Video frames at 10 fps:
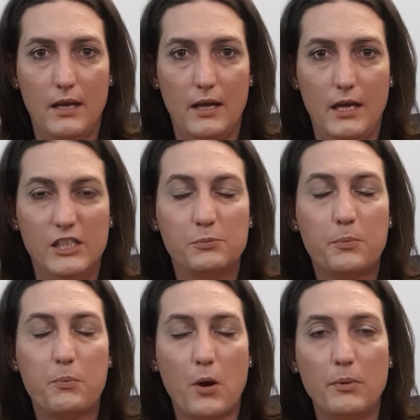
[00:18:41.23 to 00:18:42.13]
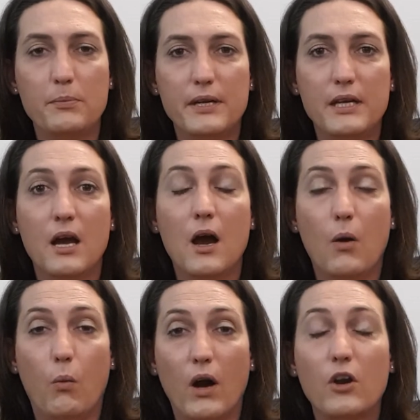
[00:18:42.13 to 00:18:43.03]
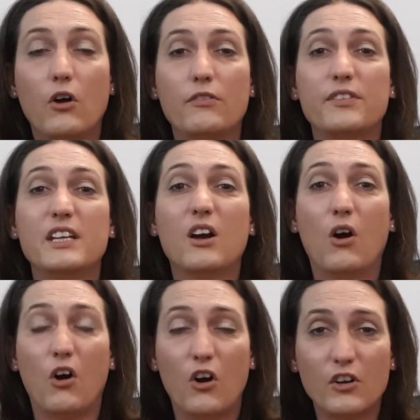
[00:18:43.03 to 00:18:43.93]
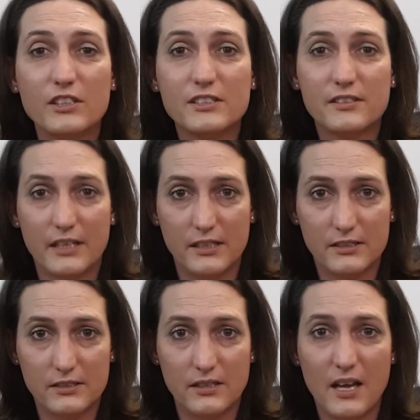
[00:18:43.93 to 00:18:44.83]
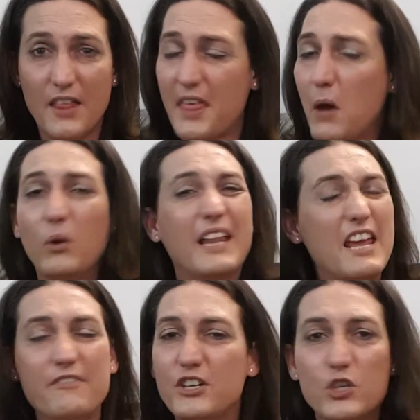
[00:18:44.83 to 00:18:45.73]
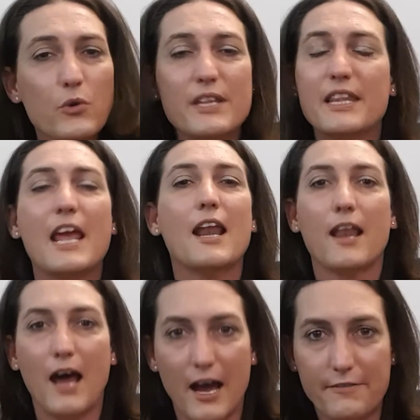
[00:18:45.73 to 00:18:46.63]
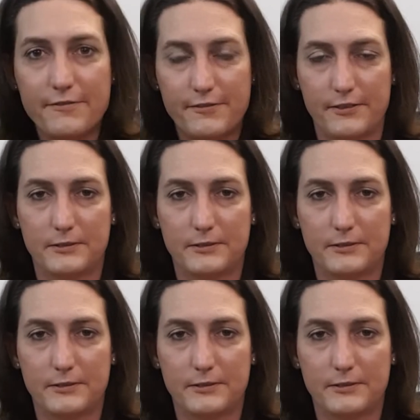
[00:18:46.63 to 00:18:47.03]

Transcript: is probably one of the hardest things they will ever do in their life.